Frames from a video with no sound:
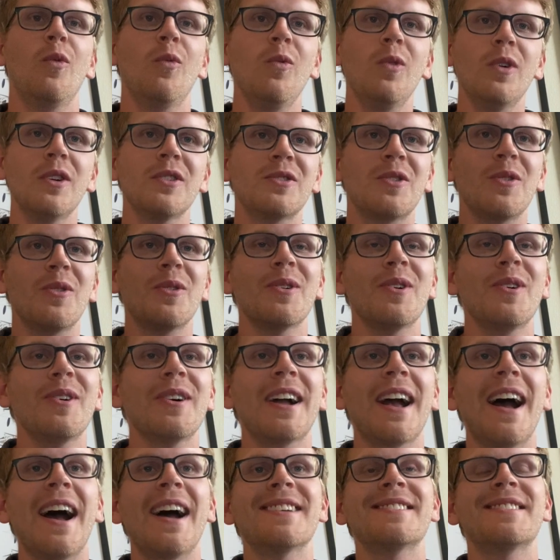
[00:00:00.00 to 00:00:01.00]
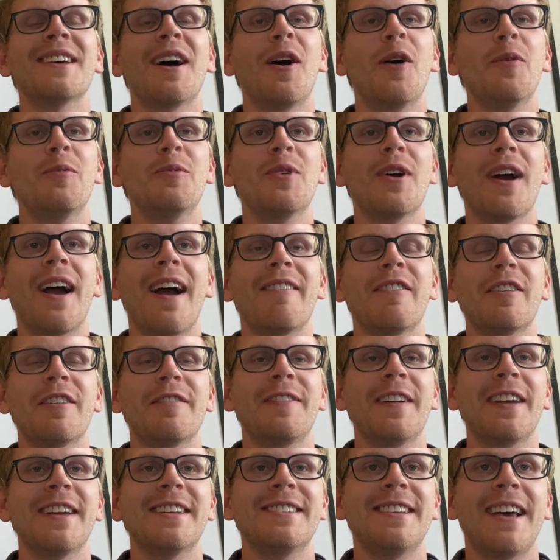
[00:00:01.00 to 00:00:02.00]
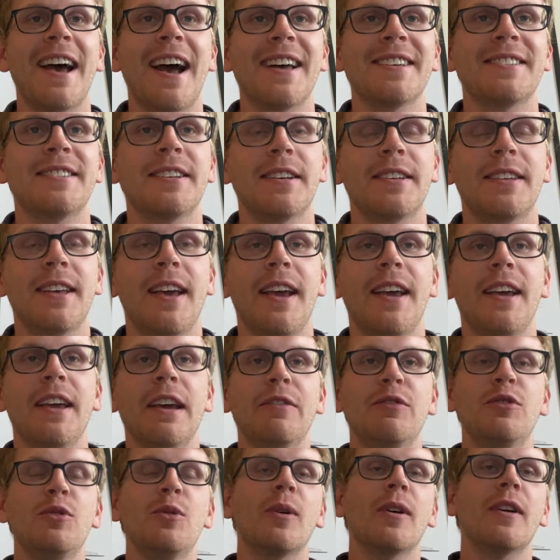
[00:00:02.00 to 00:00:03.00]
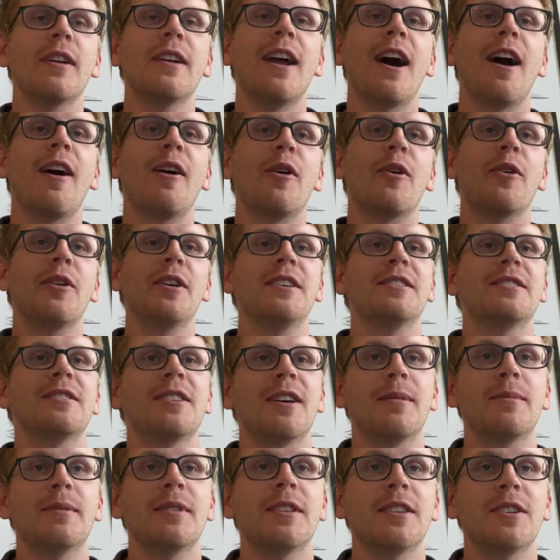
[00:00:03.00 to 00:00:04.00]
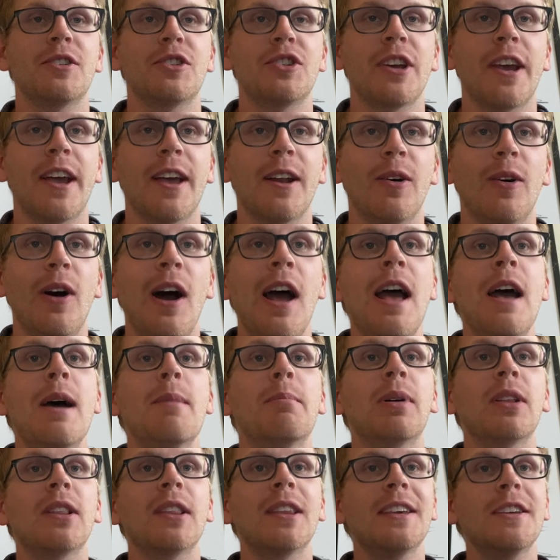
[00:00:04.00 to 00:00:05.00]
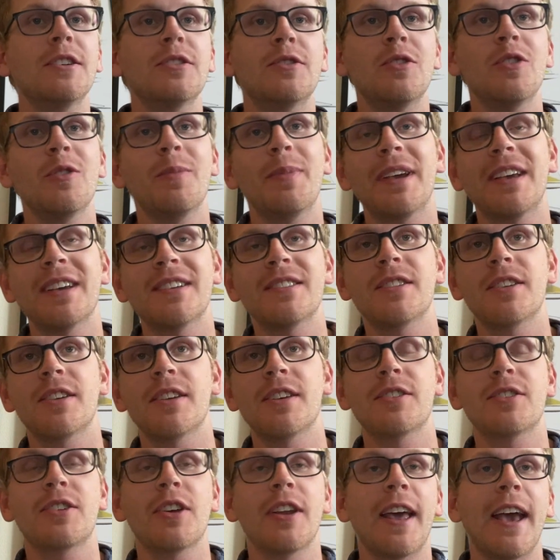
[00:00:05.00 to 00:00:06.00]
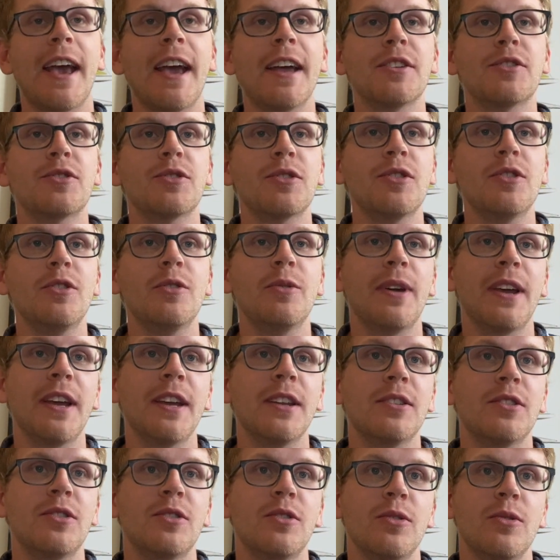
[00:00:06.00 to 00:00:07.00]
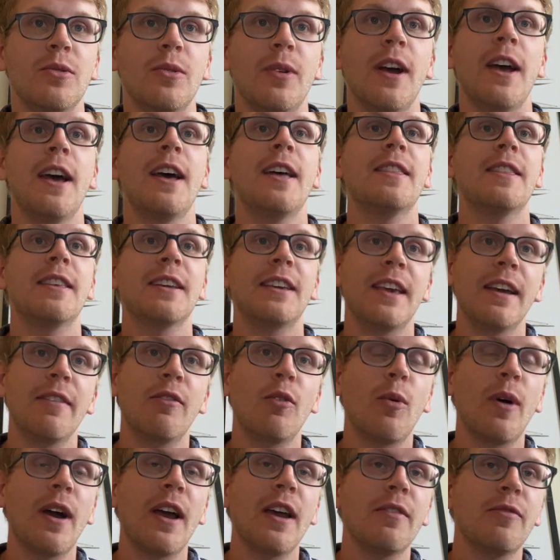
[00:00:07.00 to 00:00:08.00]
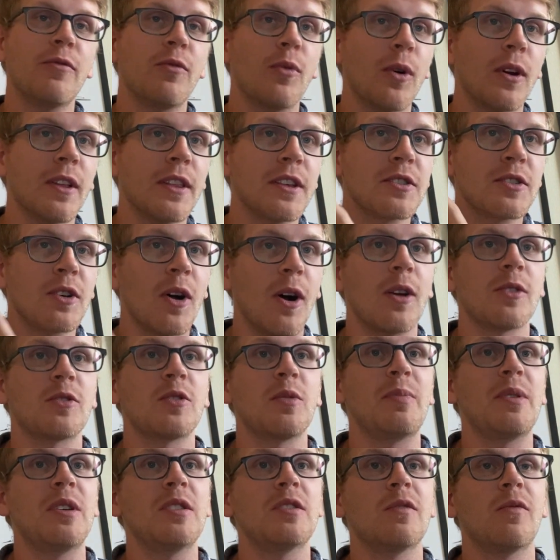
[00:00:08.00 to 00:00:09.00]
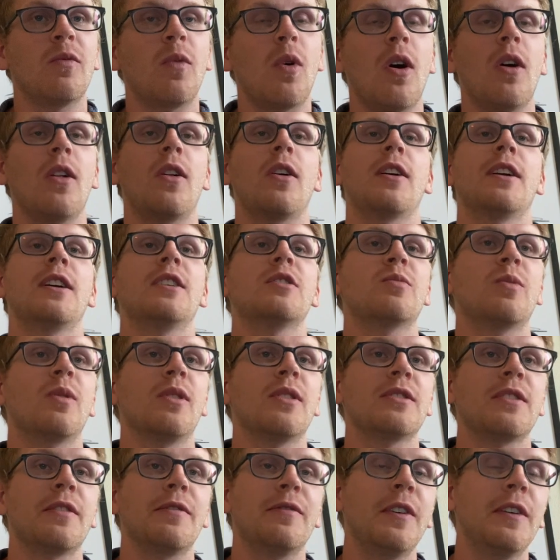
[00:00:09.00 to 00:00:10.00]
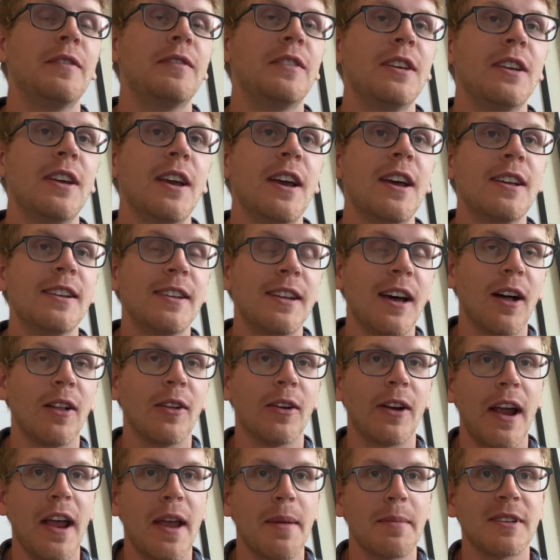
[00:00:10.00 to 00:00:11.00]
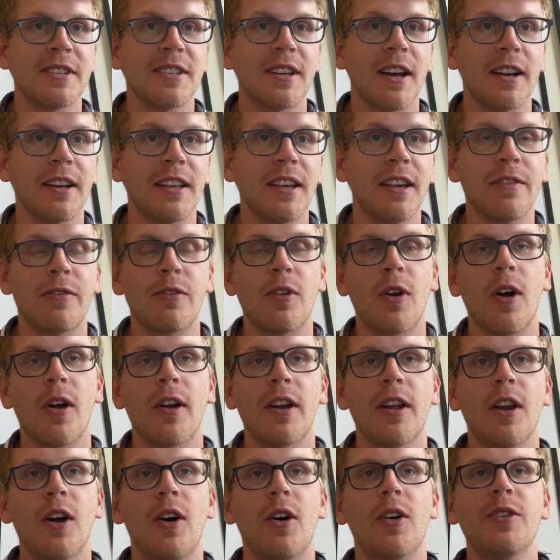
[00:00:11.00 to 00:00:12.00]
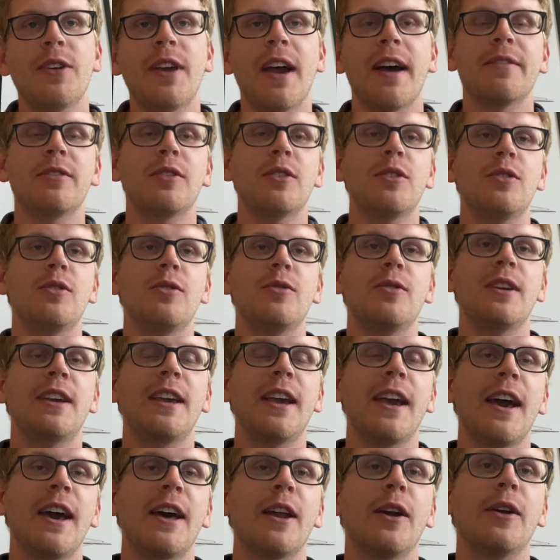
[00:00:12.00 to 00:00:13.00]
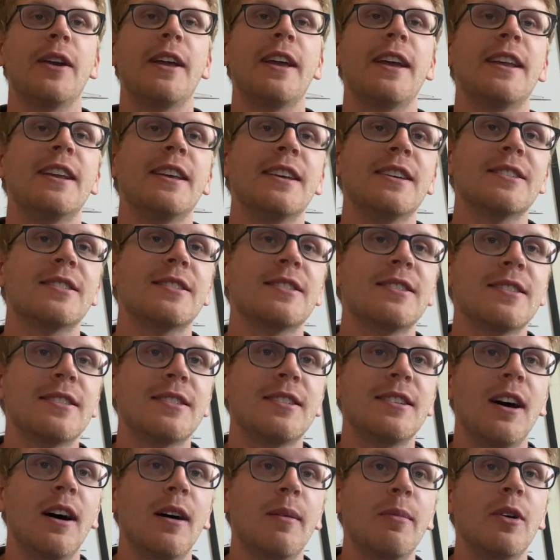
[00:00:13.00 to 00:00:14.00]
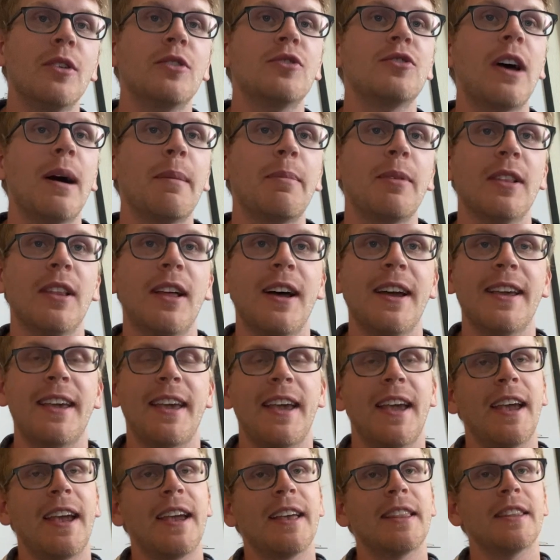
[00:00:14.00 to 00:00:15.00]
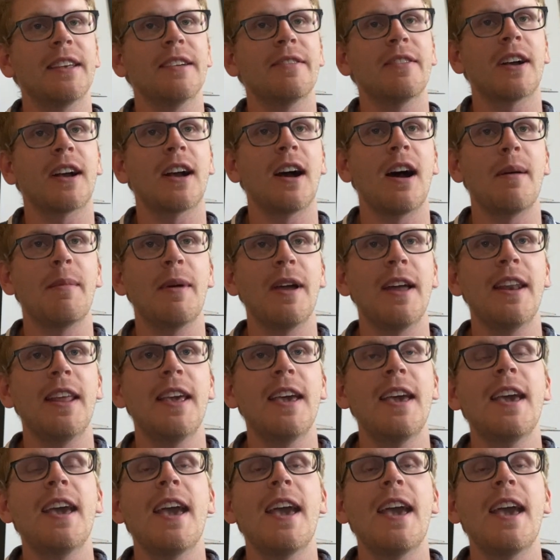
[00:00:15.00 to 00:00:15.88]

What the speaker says: What is going on, guys? I hope you're having a fantastic day. If you are not already subbed to the channel, please do, because it is going to enter you into the giveaway for this awesome piece of wall art as well as a $50 Amazon gift card. And all you have to do to get entered in is sub, drop a like, and leave a comment.